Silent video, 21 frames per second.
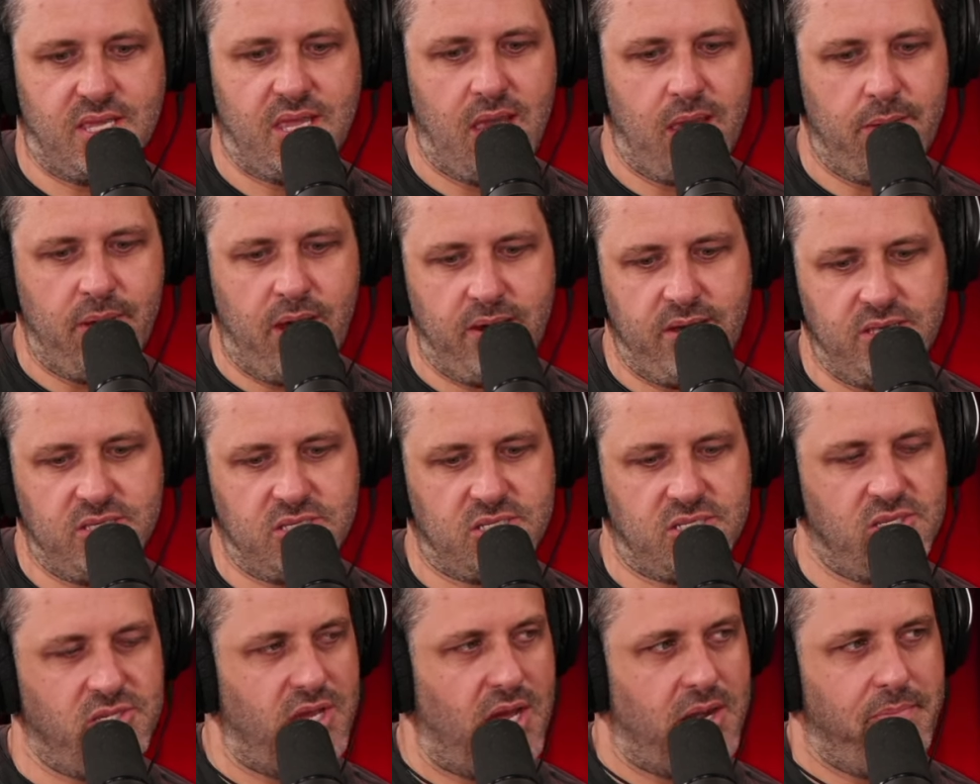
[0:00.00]
thing came out.
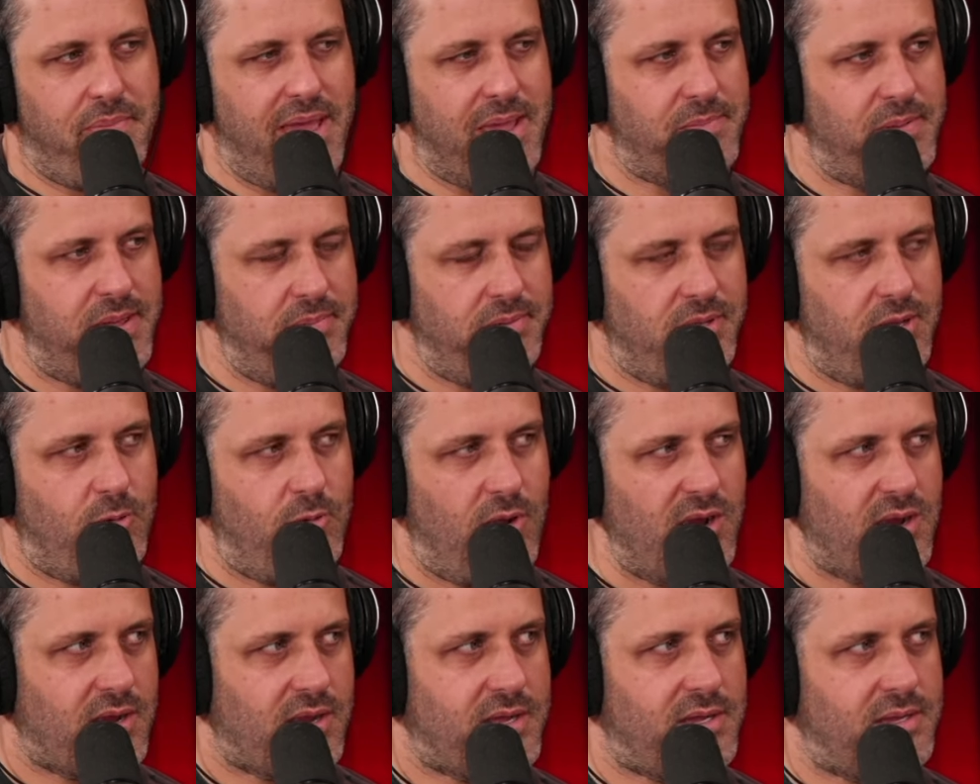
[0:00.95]
You got to bang people at
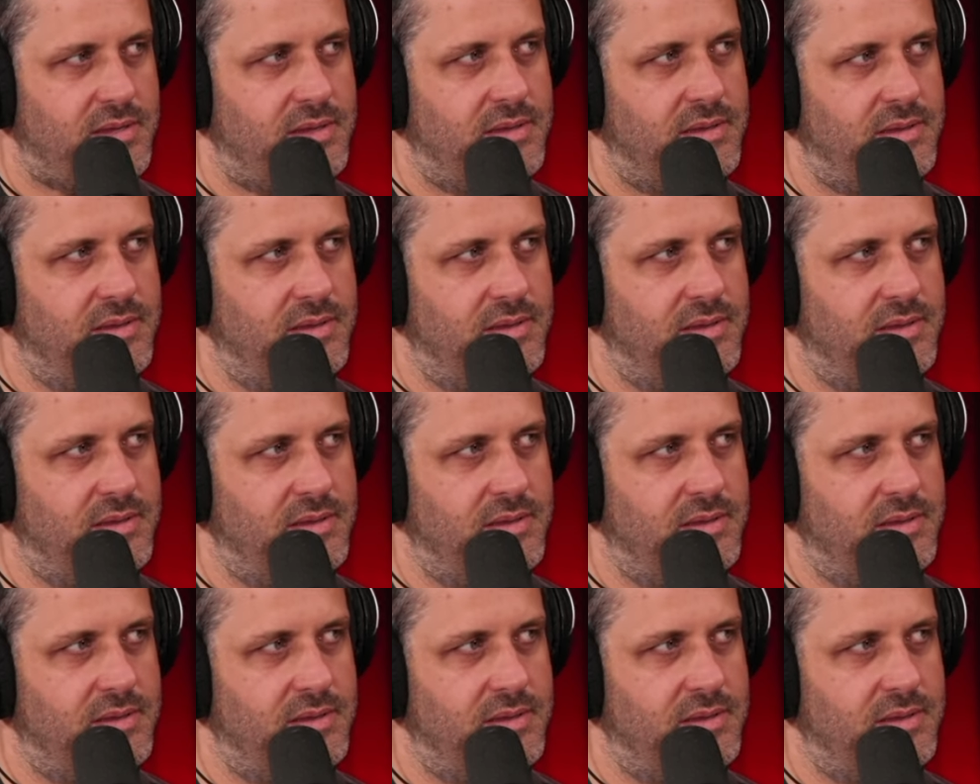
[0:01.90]
work.